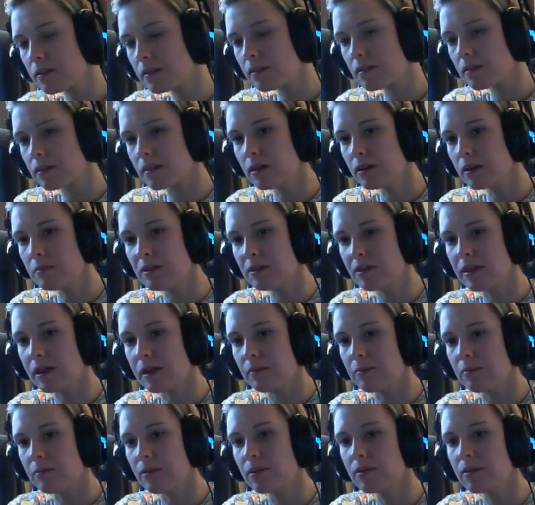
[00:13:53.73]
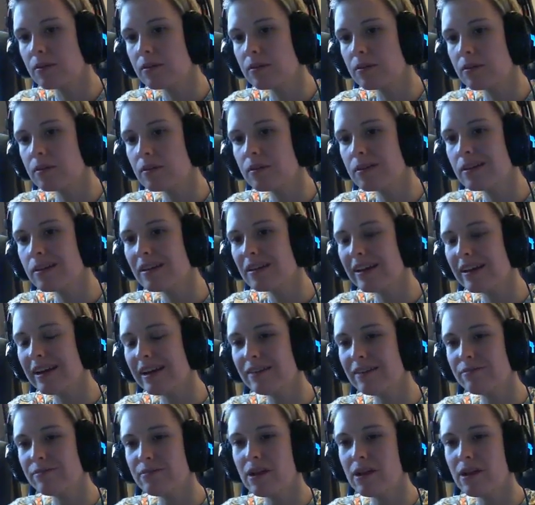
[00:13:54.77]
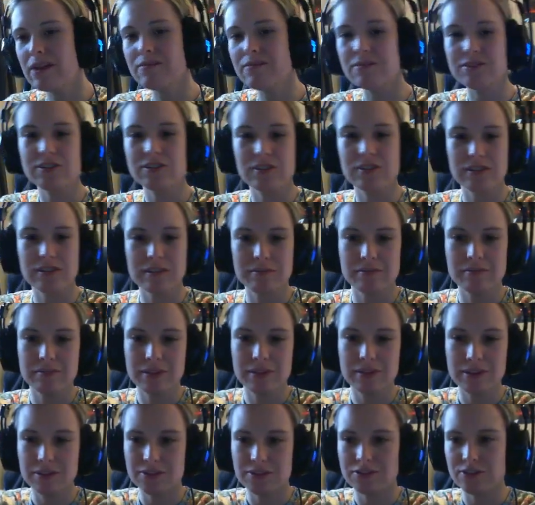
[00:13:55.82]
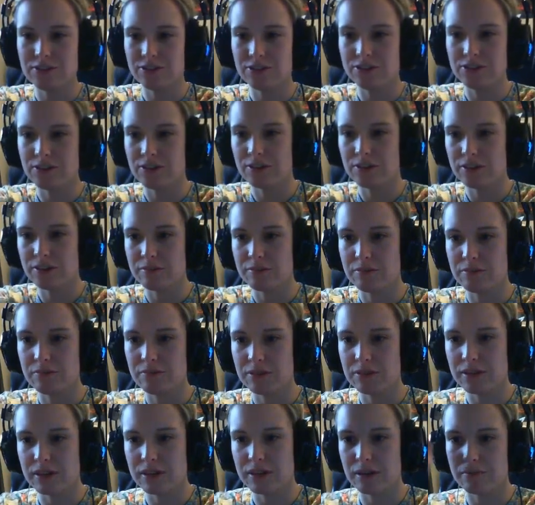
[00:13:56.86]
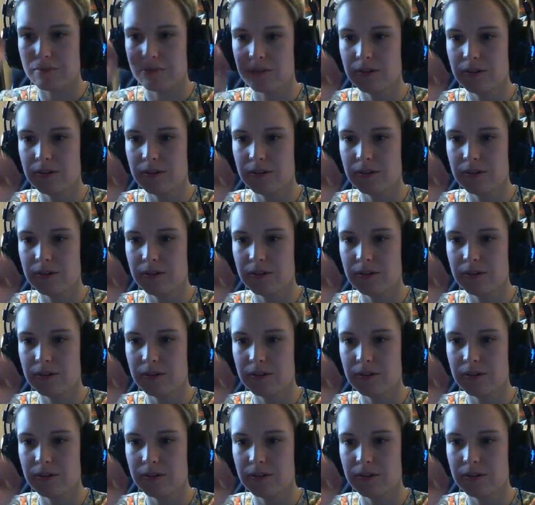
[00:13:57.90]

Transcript: I'm on camera. Every time it is just an argument with the camera.